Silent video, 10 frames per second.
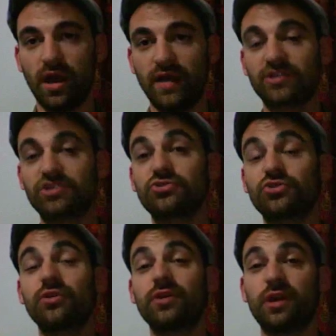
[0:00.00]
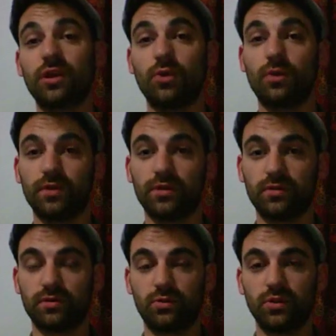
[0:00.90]
An extraordinary woman
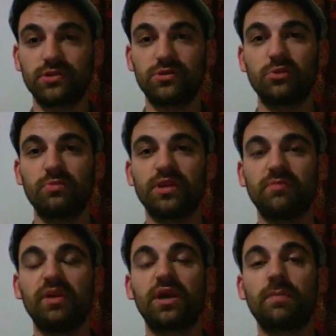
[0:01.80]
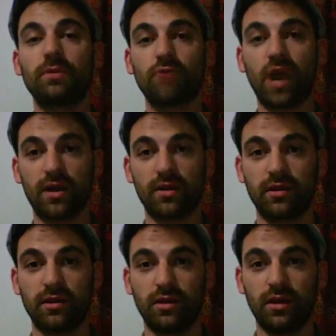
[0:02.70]
once told me to pick up a rock.
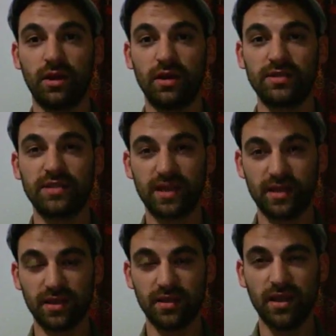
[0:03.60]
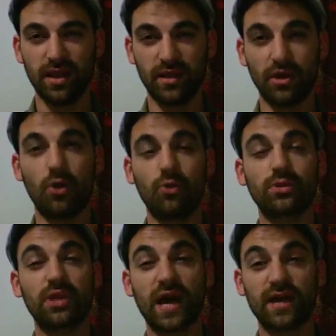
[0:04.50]
Standing in an
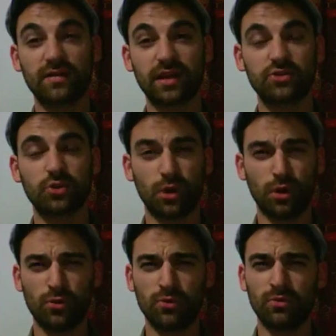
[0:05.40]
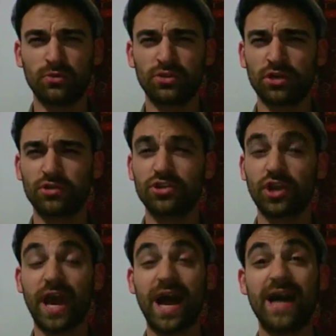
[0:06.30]
old lot next to an old church
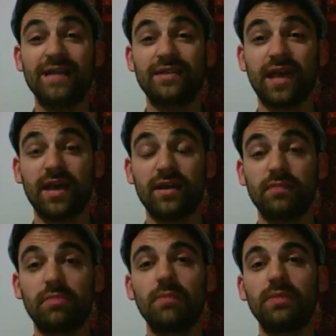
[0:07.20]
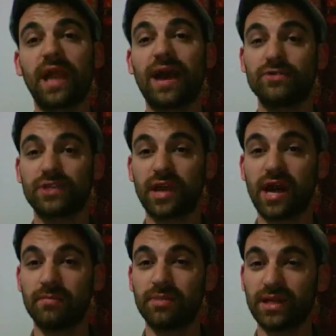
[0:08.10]
on a hot day in a public housing
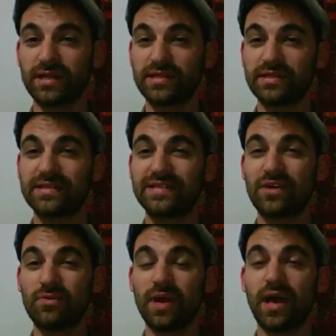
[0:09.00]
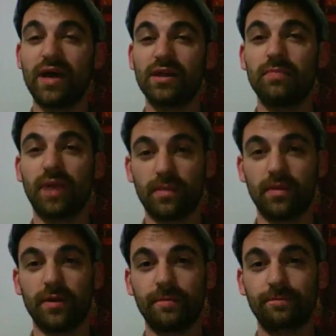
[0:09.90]
complex in Selma,
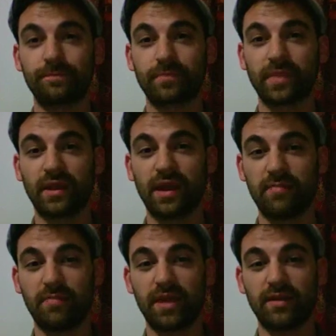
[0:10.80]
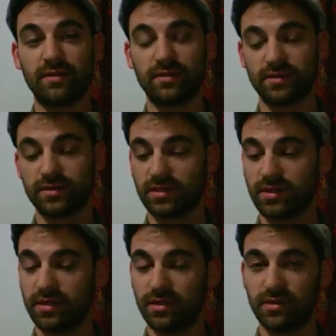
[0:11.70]
Alabama, I bent
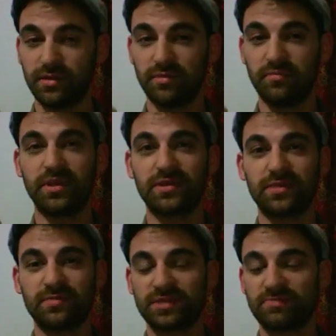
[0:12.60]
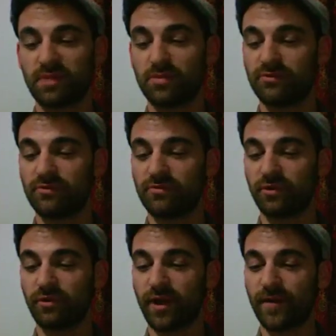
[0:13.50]
and picked up this pebble from the
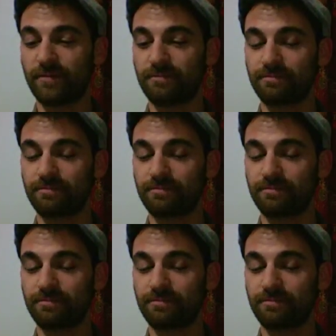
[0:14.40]
ground.